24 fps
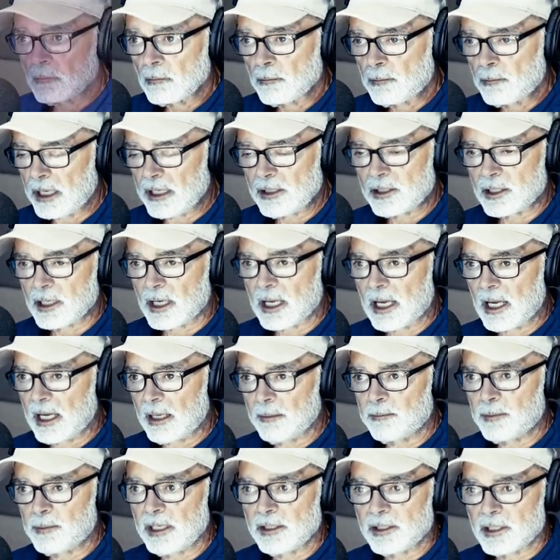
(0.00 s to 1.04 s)
Pizzagate,
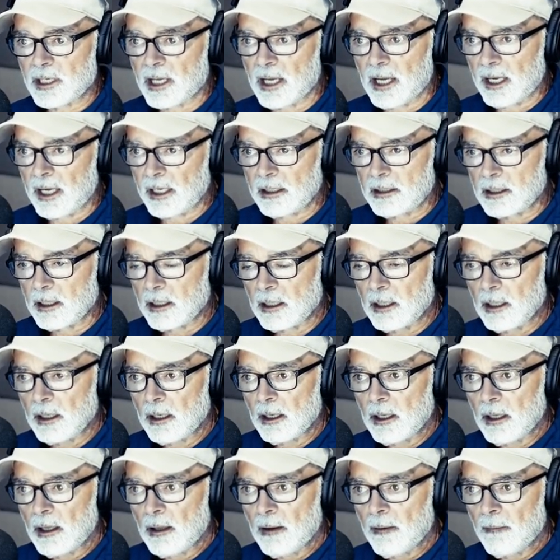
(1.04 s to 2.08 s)
Pizzagate.
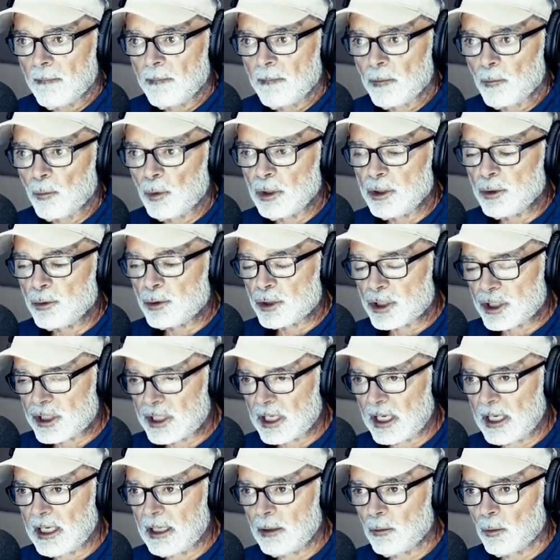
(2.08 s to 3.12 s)
Mm-hmm. When you
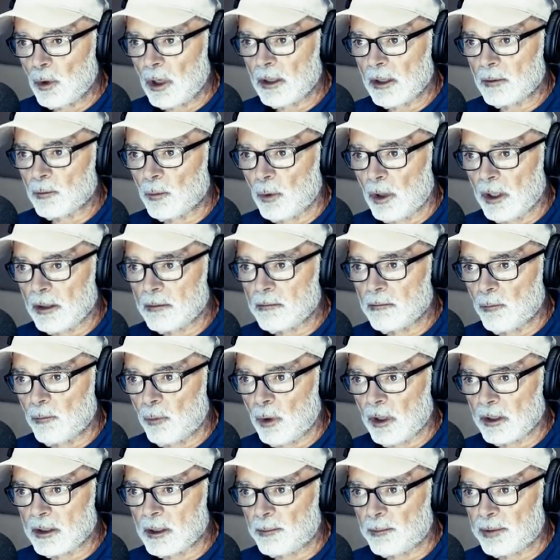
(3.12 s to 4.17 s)
see what what
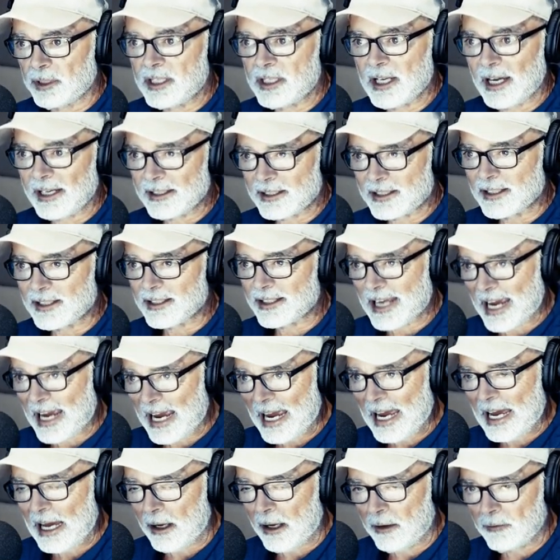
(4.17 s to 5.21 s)
what the Podestas
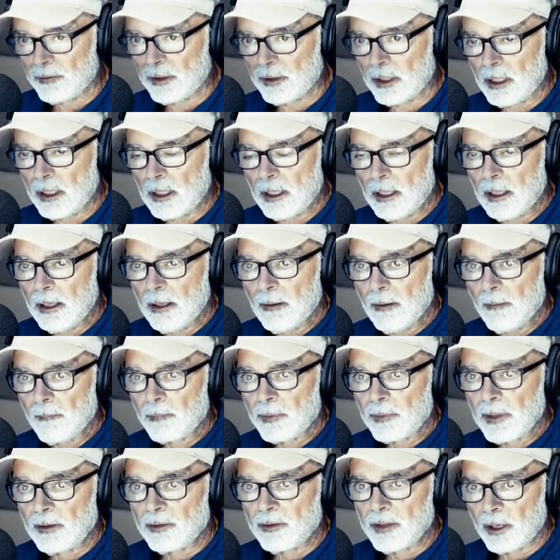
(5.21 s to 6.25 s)
have
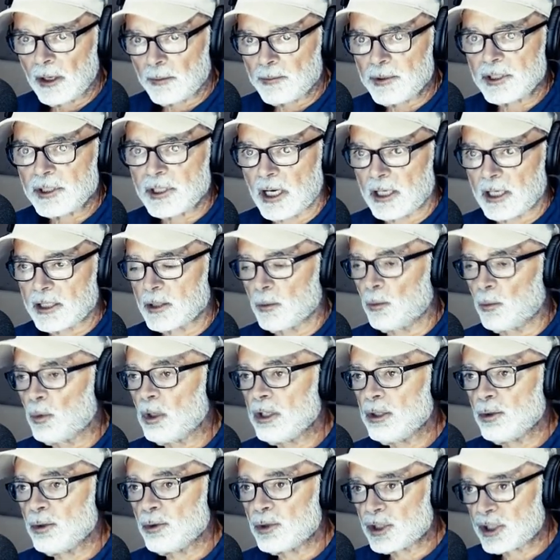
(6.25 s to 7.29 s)
in their possession, when
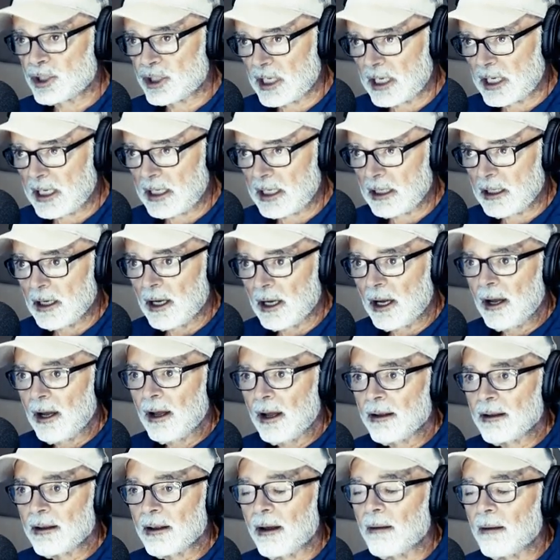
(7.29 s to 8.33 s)
you see,
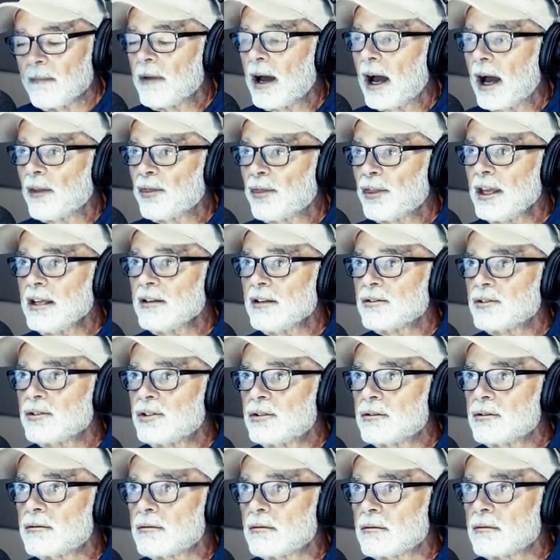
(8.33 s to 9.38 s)
I think
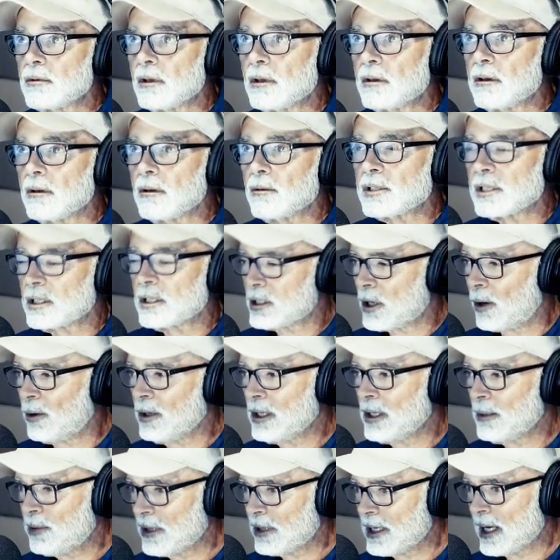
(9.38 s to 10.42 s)
was it
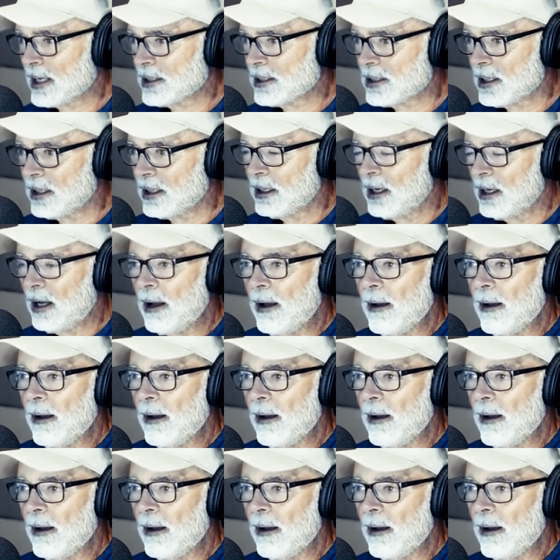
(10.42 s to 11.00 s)
Tony Podesta?